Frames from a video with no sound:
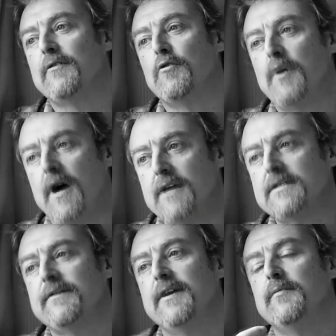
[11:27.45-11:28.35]
They're all part
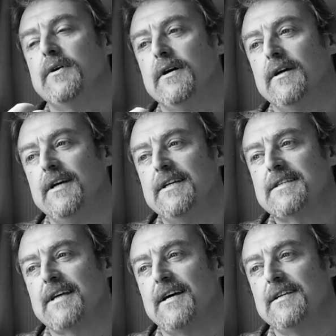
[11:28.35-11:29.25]
of it, but it's
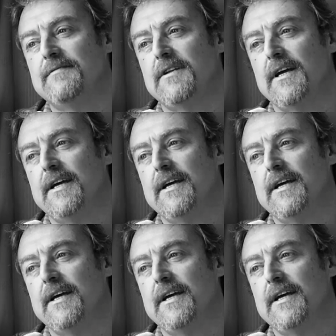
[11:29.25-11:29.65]
kind of like